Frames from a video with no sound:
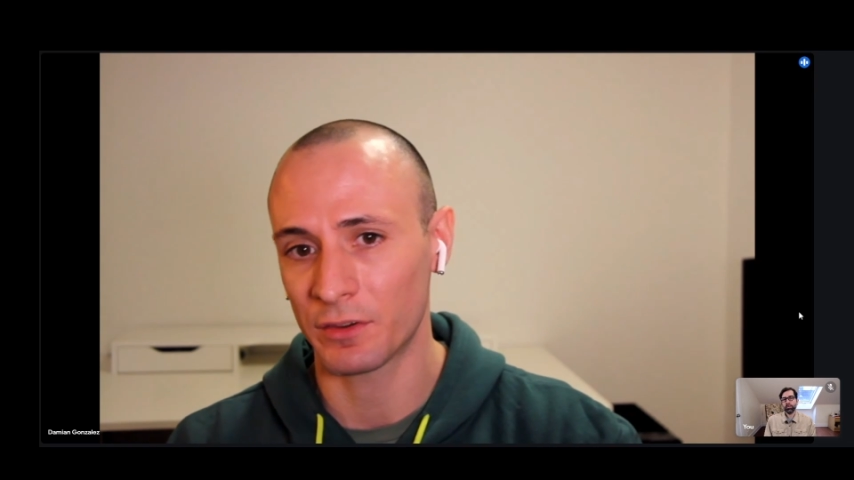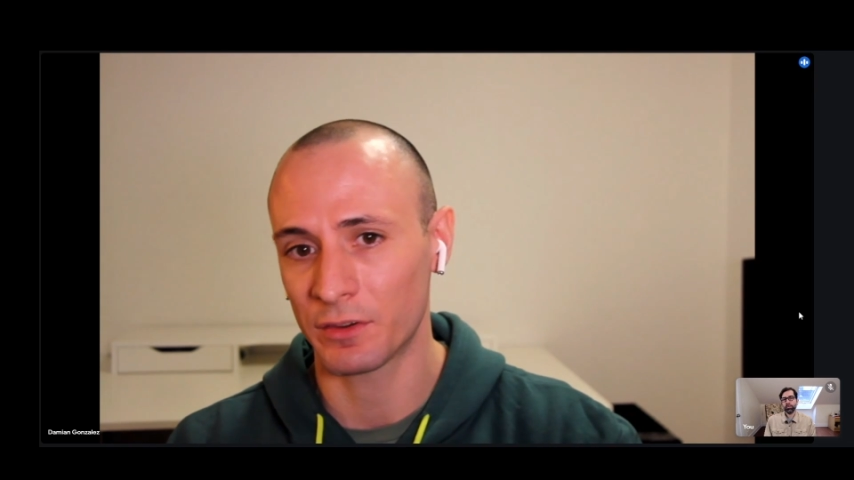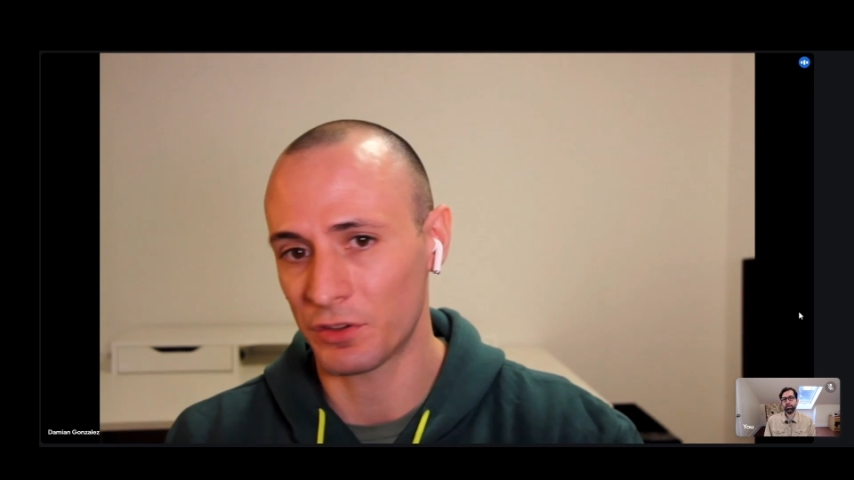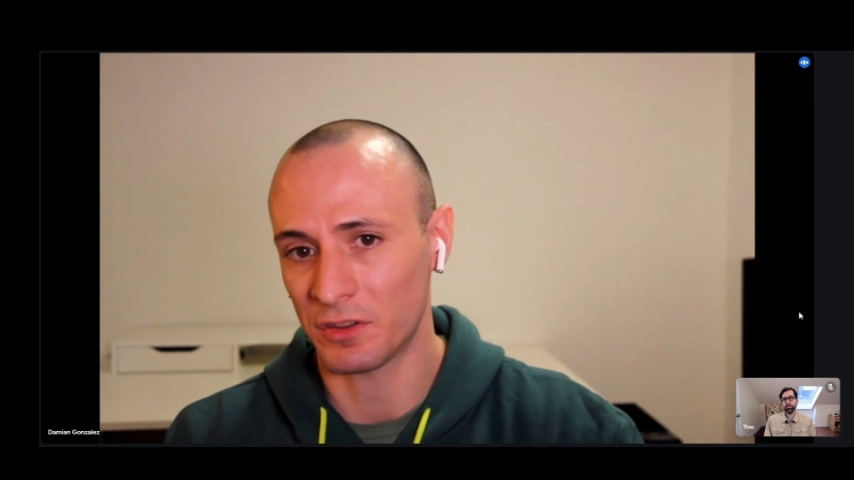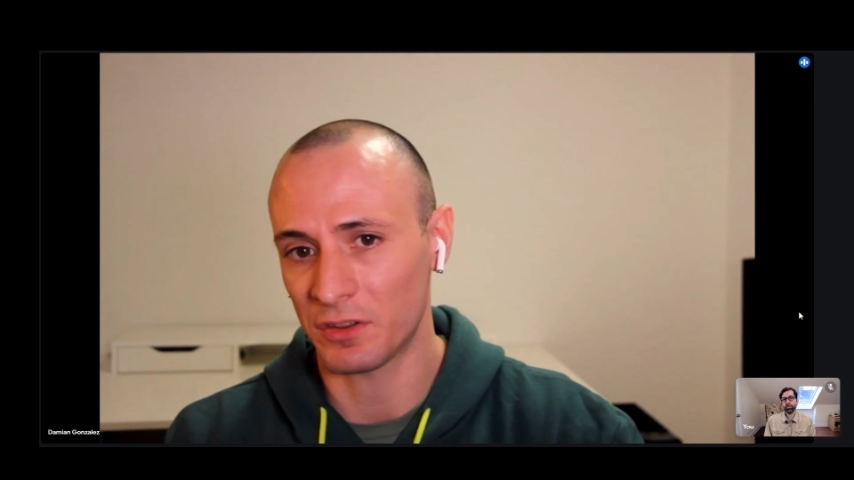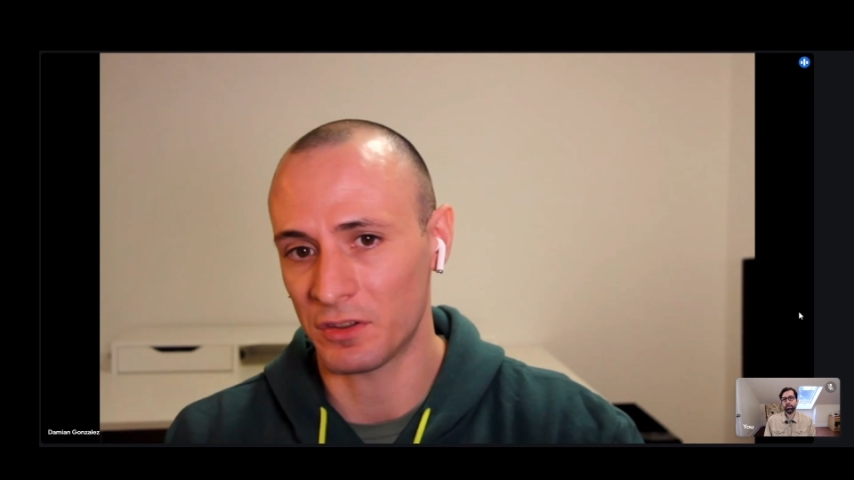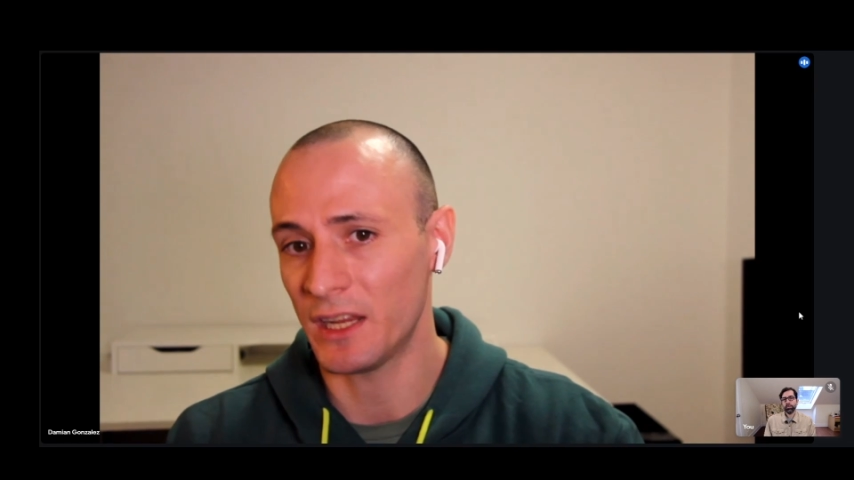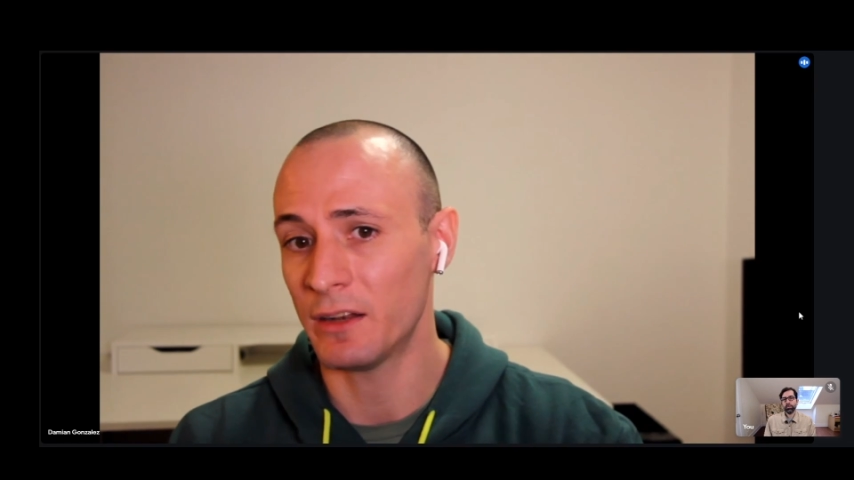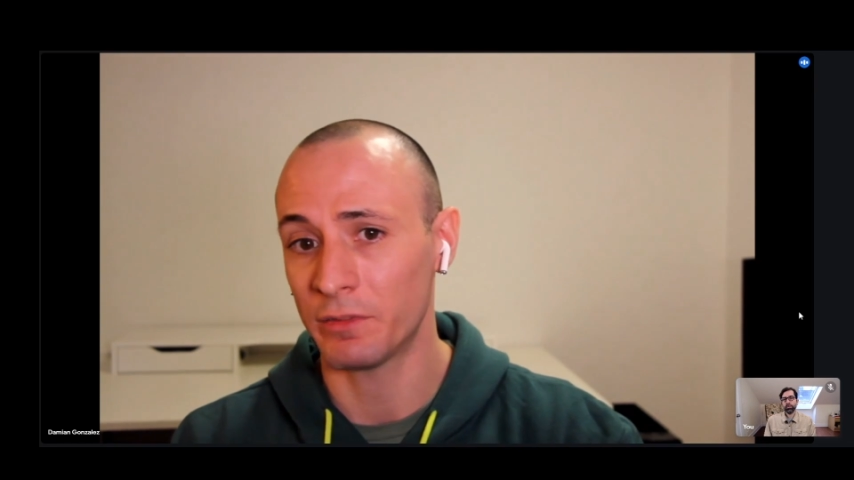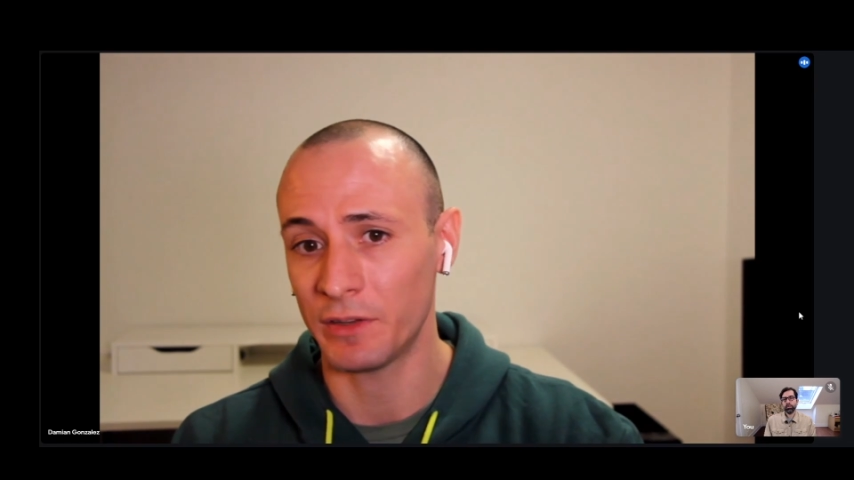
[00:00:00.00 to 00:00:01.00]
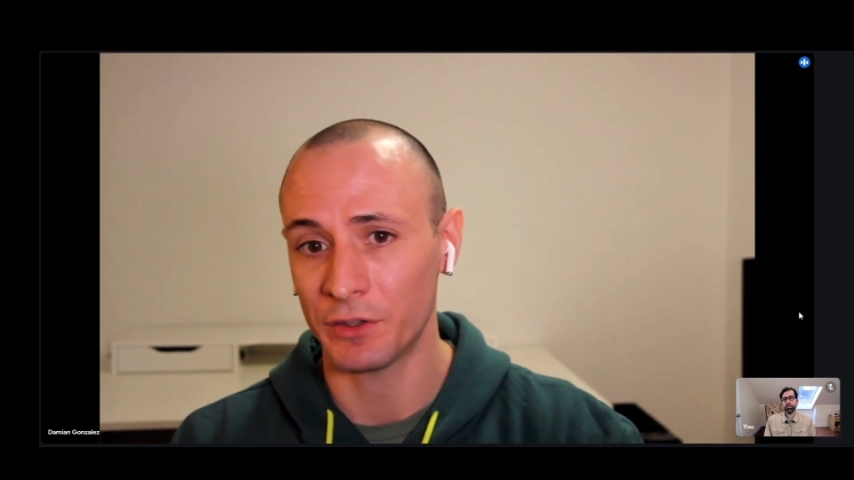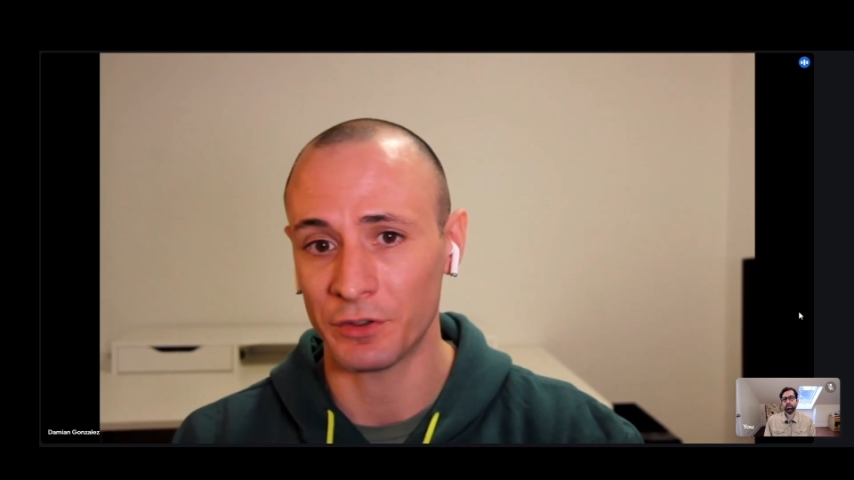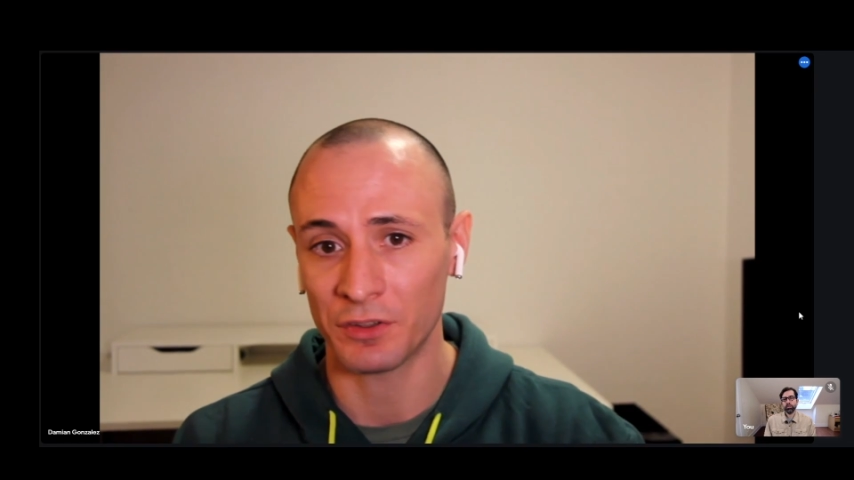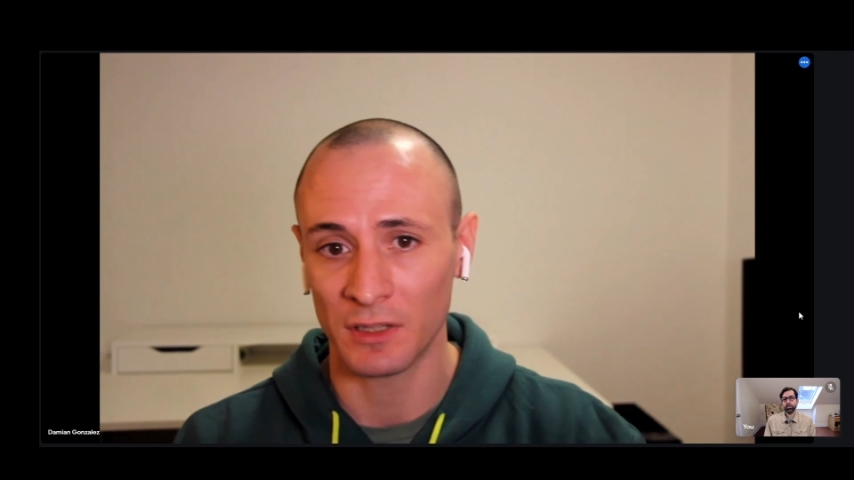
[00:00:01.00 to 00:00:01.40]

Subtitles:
of just native features